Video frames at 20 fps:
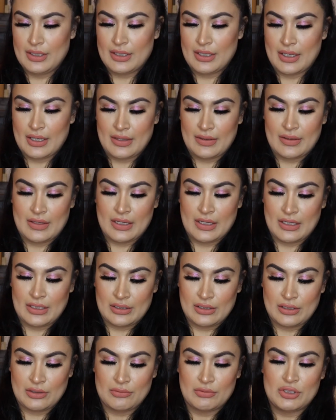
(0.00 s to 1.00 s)
And
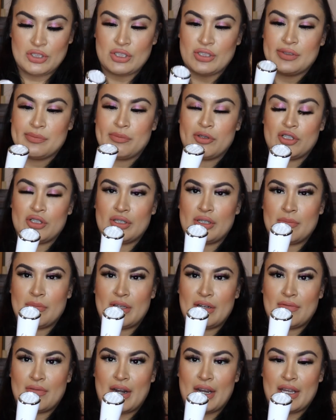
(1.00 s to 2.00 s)
then you would just push the
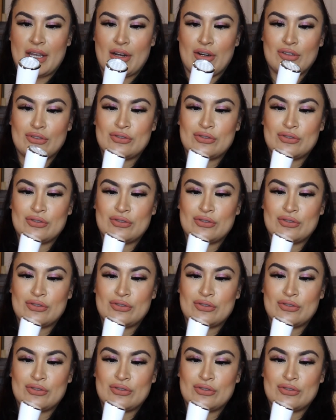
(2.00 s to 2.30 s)
button right here.